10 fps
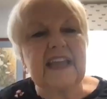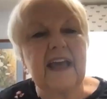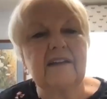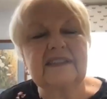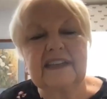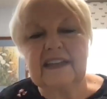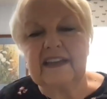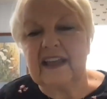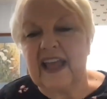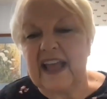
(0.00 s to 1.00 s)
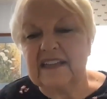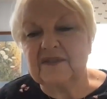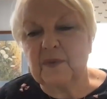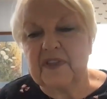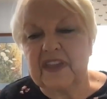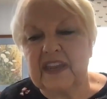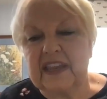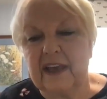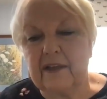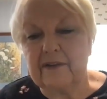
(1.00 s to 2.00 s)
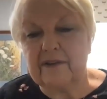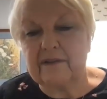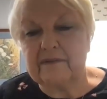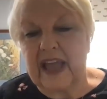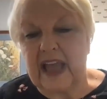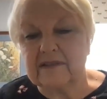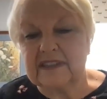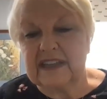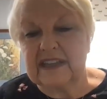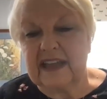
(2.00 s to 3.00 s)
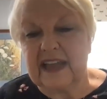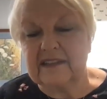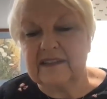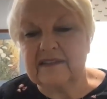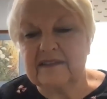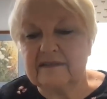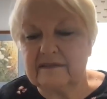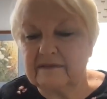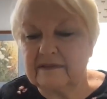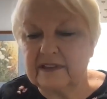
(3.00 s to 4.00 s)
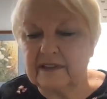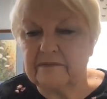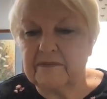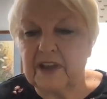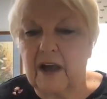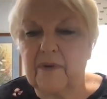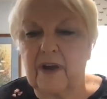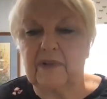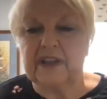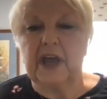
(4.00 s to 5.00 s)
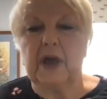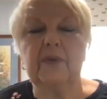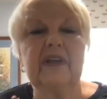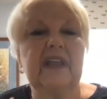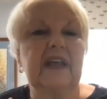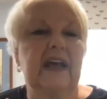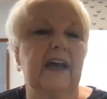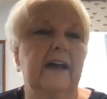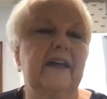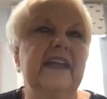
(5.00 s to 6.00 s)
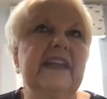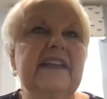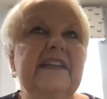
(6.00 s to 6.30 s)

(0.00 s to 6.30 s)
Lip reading: house, and as with any other housing, as y'all probably know, it